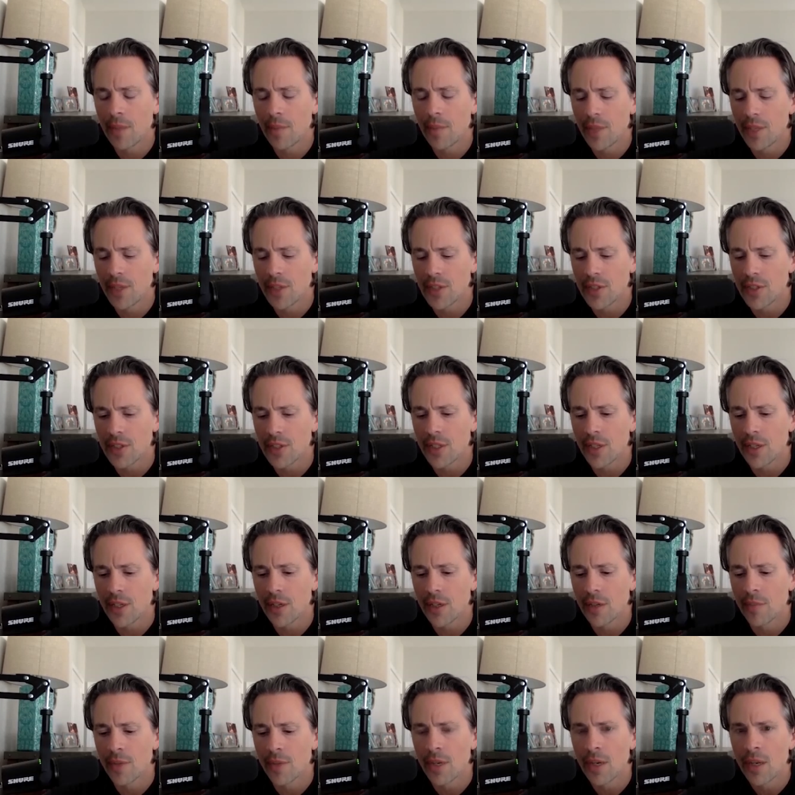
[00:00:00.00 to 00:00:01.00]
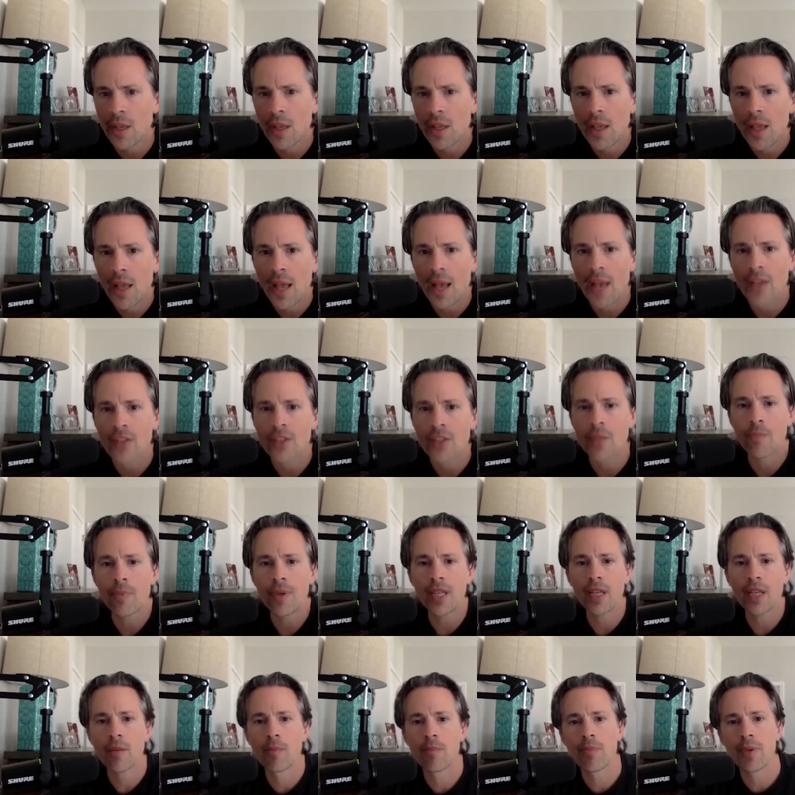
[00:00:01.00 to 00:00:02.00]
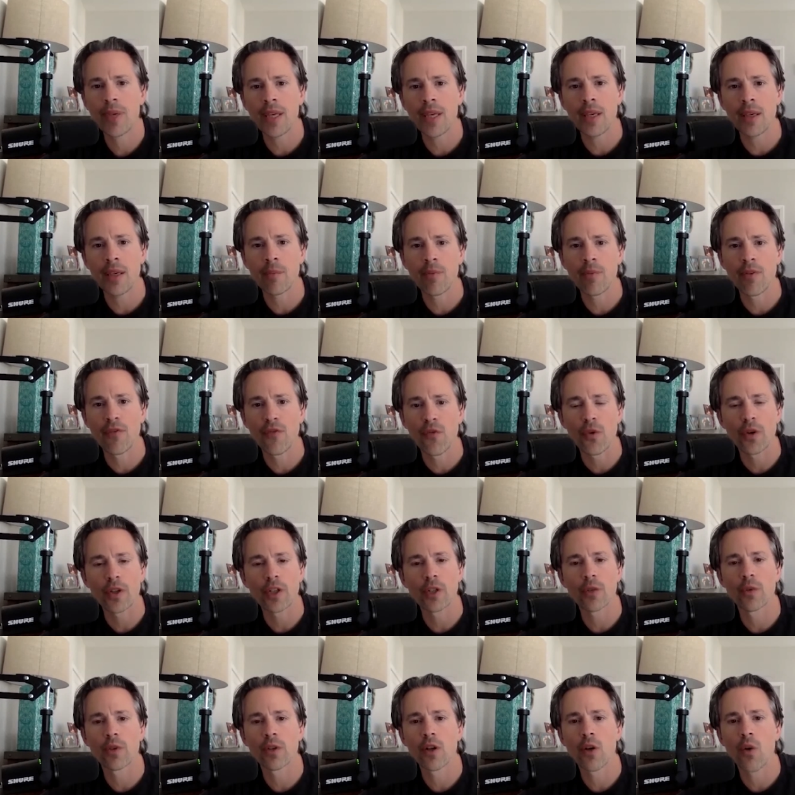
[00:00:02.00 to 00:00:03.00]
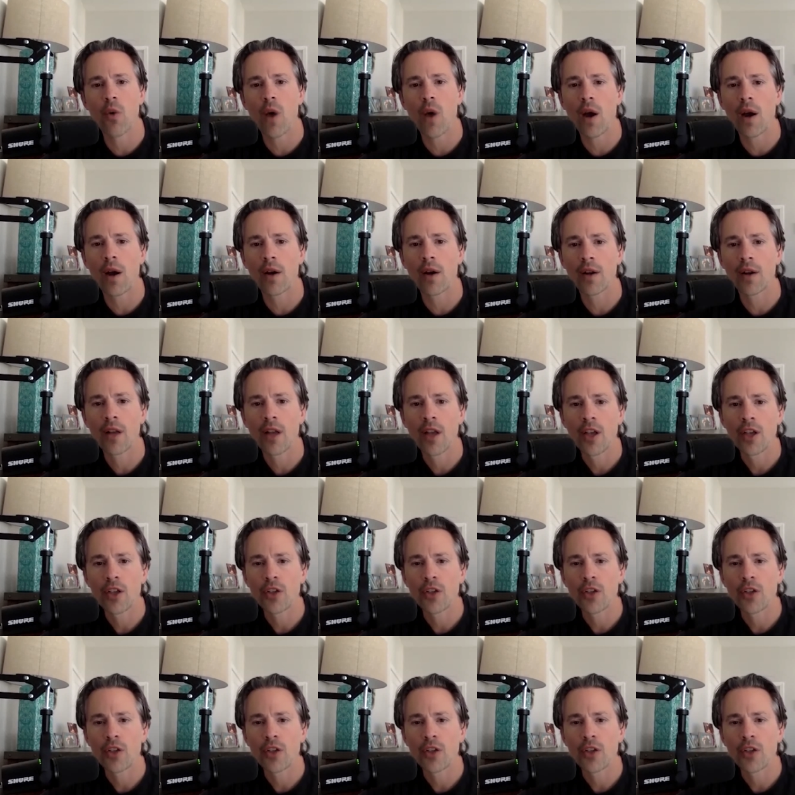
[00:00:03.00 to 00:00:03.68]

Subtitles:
and B2C here, but as a B2B, before you were acquired,